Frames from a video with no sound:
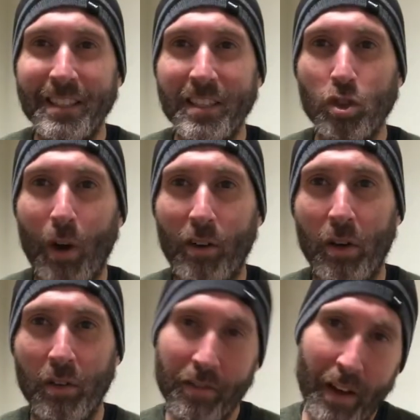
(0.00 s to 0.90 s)
is Gregory
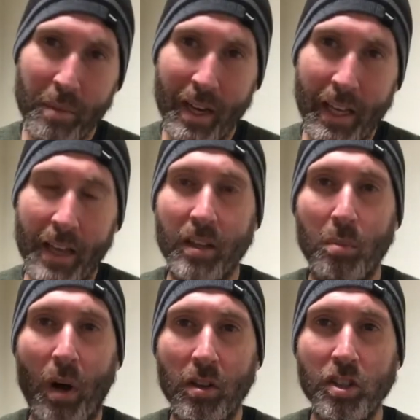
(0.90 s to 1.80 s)
with 5-Minute Catholic
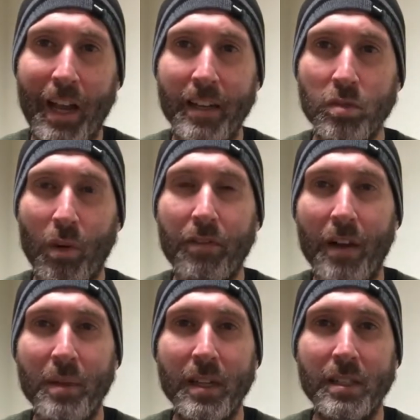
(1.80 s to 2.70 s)
Apologetics, where
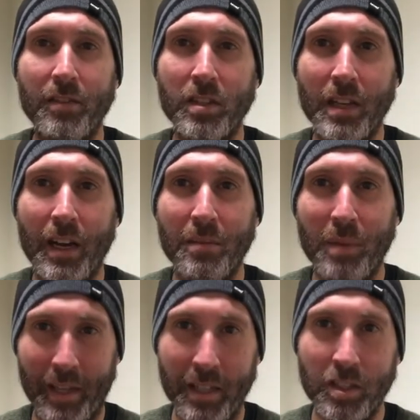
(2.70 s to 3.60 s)
5 minutes of your time
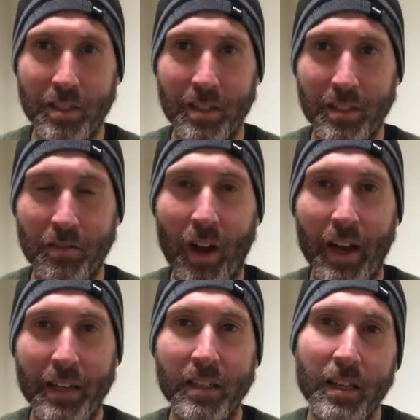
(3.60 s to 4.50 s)
may get you to the
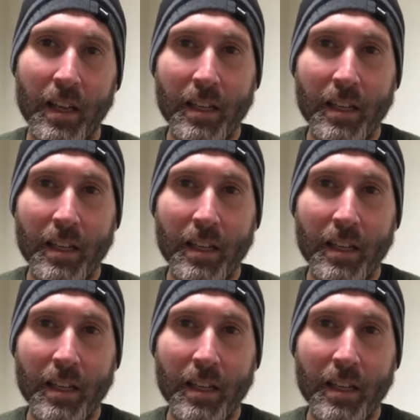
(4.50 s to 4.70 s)
divine.